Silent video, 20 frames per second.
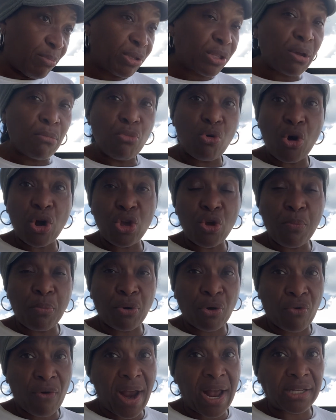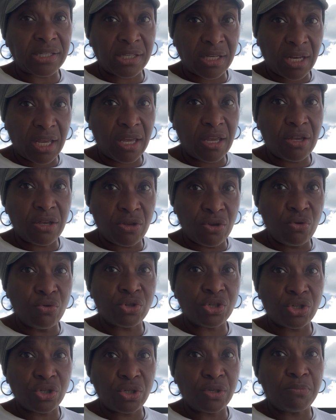but the more you procrastinate, you
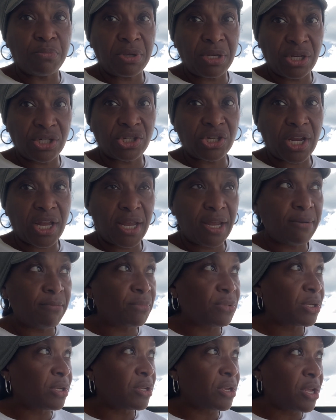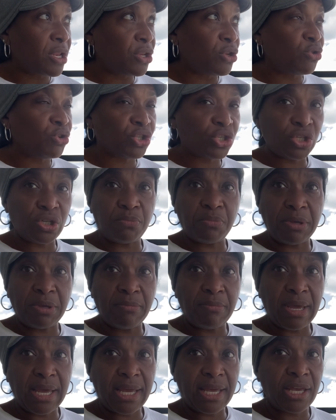should be ashamed and you should be
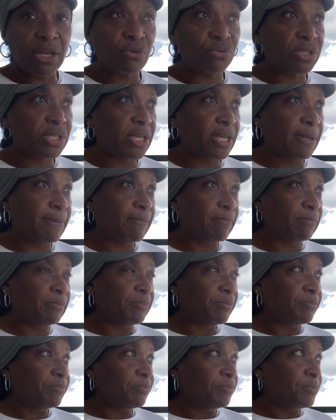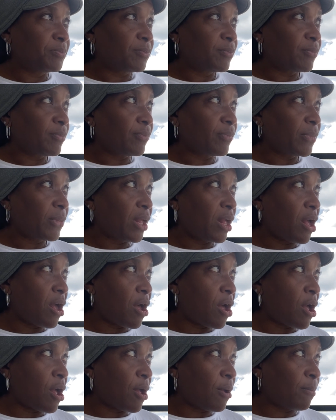made guilty.
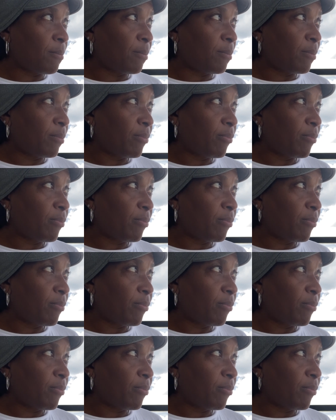Um,